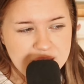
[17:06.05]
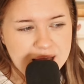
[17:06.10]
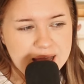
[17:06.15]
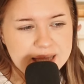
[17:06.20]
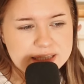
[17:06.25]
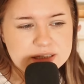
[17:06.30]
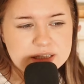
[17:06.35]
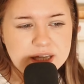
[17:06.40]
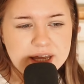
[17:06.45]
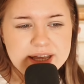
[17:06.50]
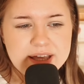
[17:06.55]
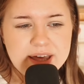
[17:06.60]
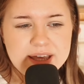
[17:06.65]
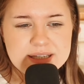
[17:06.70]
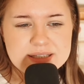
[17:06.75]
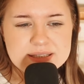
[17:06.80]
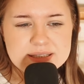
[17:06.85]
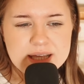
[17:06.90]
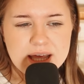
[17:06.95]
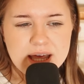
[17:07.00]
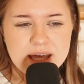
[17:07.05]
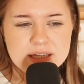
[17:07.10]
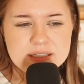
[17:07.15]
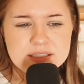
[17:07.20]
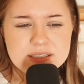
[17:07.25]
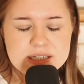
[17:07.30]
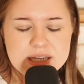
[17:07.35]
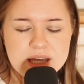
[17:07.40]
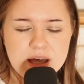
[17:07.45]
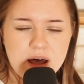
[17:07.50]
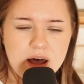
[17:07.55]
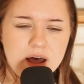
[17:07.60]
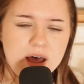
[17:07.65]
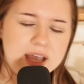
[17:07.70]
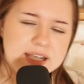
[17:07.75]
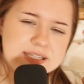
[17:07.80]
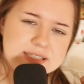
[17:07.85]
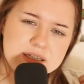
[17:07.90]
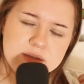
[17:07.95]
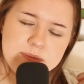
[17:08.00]
And like I said
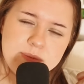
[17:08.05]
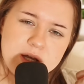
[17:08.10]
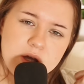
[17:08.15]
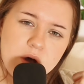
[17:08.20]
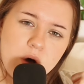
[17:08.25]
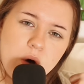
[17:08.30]
in my